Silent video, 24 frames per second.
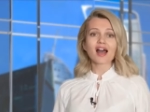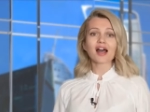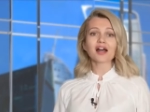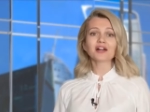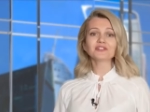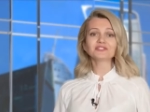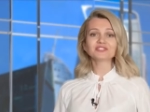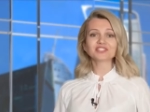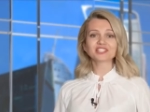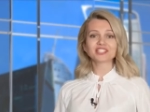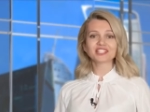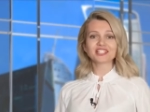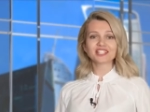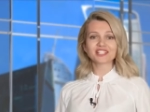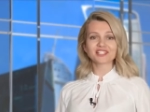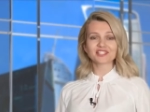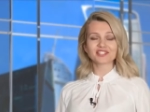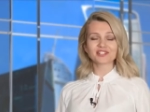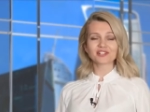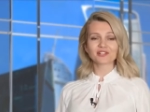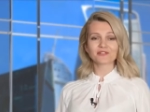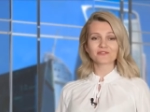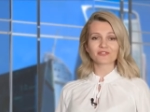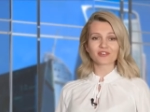After
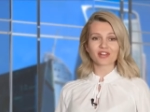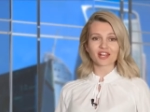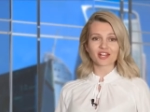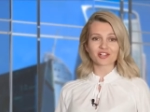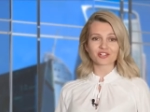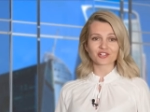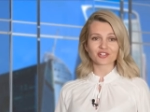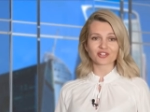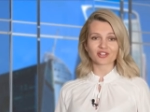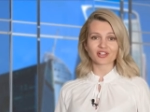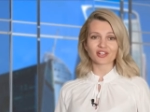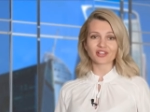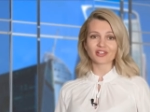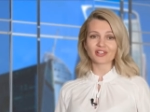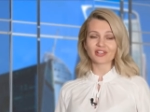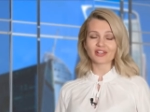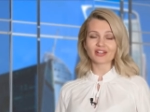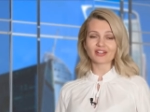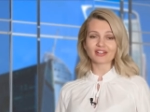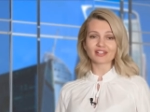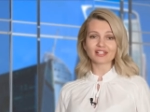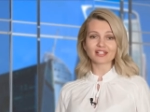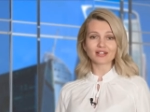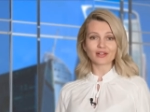hitting a fresh
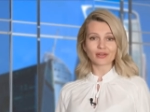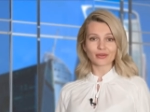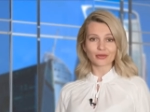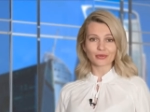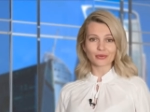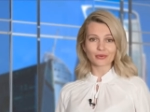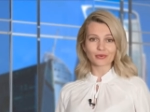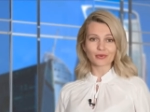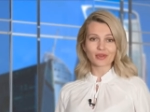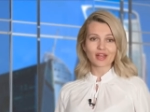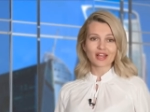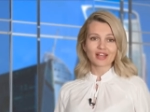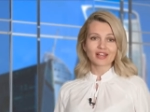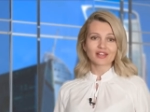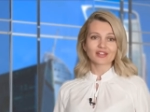yearly low,